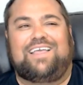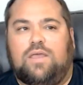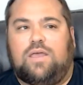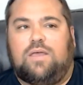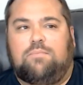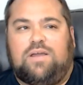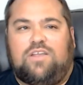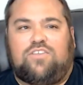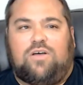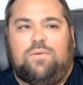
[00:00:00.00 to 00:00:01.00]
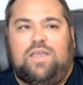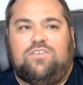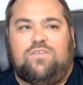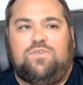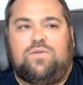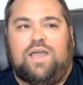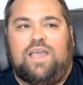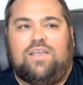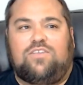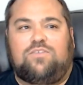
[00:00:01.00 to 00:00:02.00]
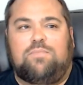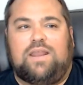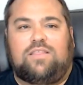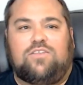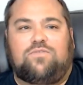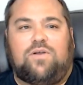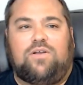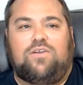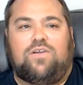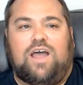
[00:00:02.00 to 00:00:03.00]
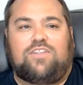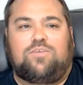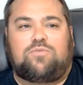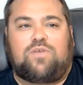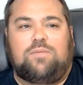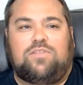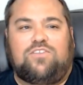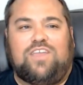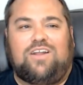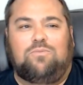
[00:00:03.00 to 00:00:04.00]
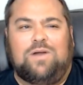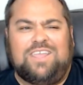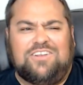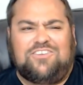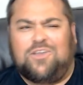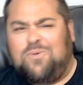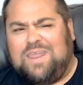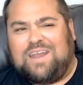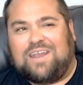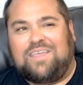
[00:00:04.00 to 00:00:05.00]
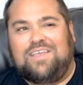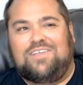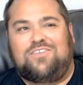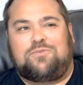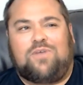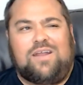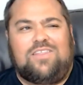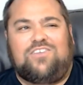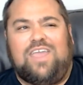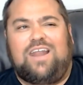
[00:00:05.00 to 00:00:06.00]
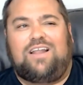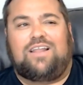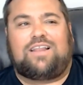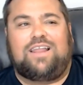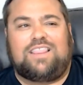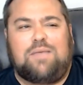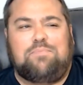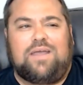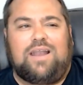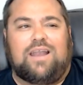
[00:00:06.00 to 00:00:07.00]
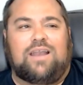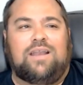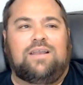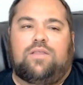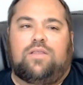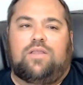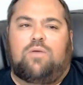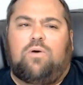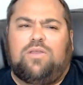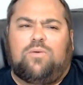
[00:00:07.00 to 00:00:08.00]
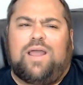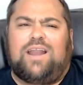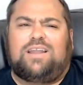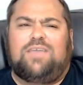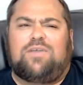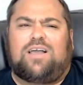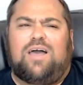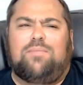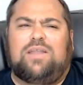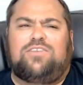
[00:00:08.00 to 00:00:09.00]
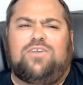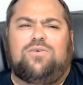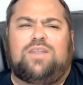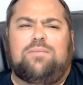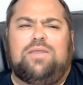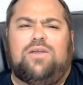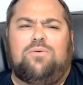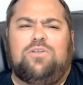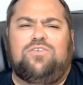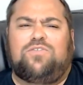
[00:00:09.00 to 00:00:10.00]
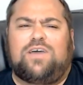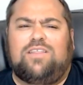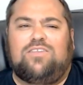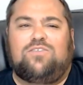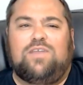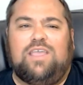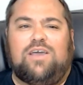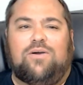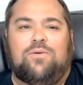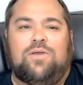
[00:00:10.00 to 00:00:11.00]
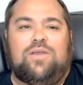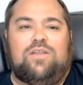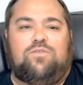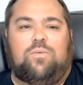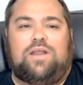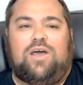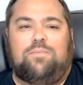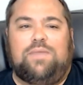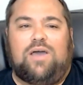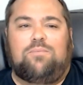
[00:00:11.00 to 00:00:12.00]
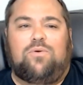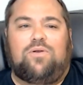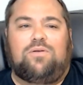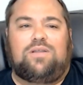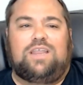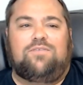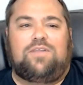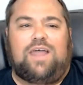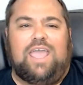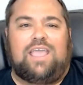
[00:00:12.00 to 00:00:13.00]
But as always, if you guys made it this far and you're not subscribed to the channel, what are you doing? Subscribe to the channel, click that button. And while you're at it, leave a comment too. Let me know what you thought of this video. If you want to help me out more, leave a like.